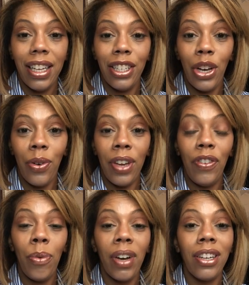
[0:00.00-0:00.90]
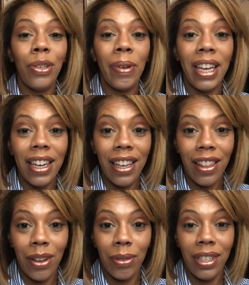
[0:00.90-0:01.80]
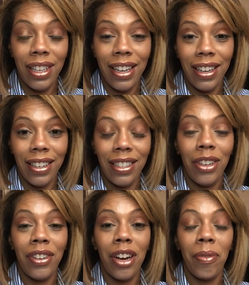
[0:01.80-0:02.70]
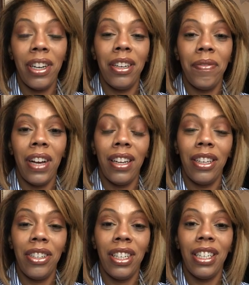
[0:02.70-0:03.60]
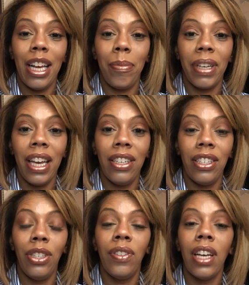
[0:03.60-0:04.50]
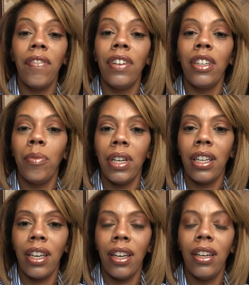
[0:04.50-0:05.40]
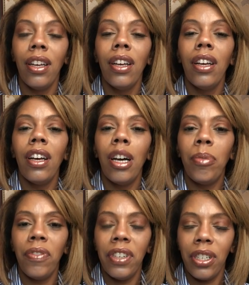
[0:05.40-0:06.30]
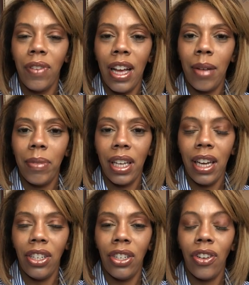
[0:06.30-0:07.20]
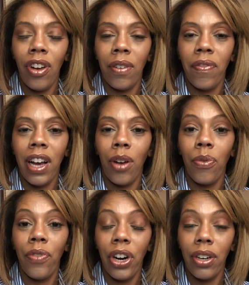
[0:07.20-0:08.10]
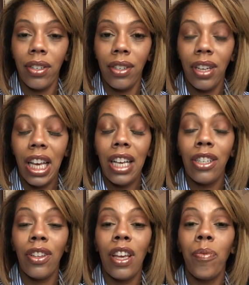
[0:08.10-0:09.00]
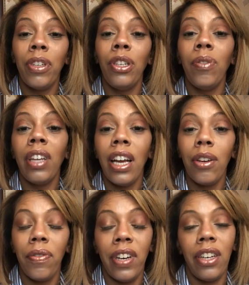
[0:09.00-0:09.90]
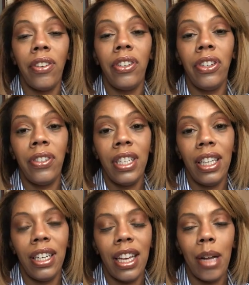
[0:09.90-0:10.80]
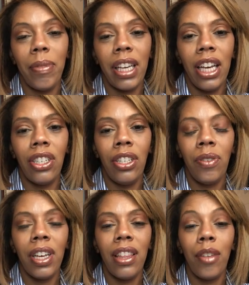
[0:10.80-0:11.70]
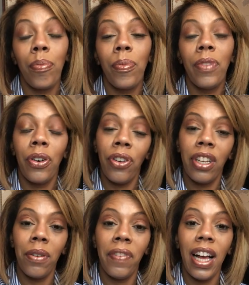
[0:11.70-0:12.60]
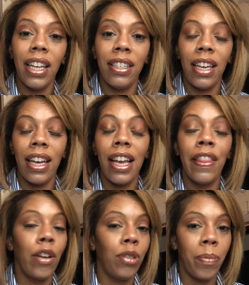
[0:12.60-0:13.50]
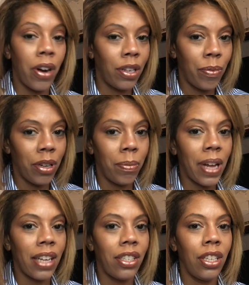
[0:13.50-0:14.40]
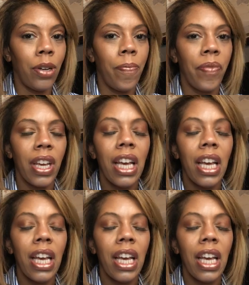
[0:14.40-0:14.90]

So if you want to do any of those things and you're not ready to file a utility application, you definitely want to get a provisional application on file first so that when you later file your utility application, you'll get the earlier filing date and those bars won't apply to you.